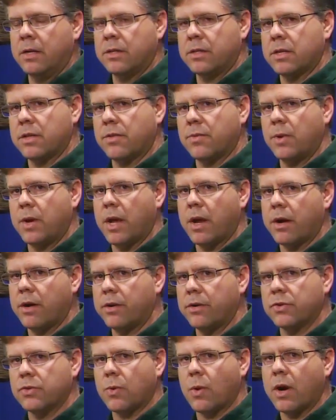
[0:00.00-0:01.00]
to
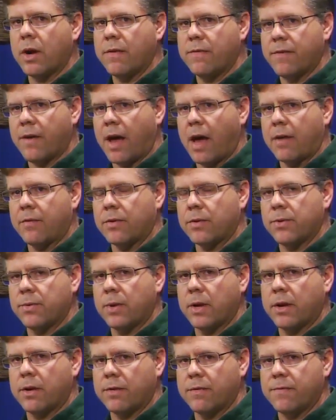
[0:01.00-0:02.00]
325 or
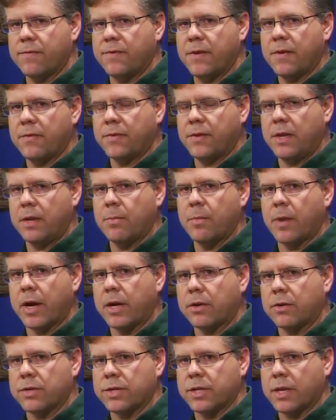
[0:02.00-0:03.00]
350
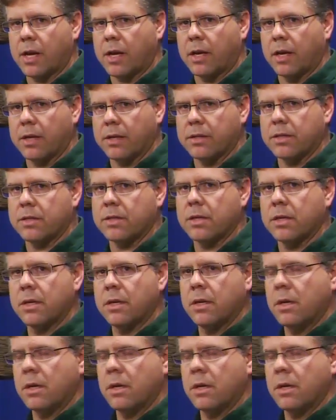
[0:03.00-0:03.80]
microseconds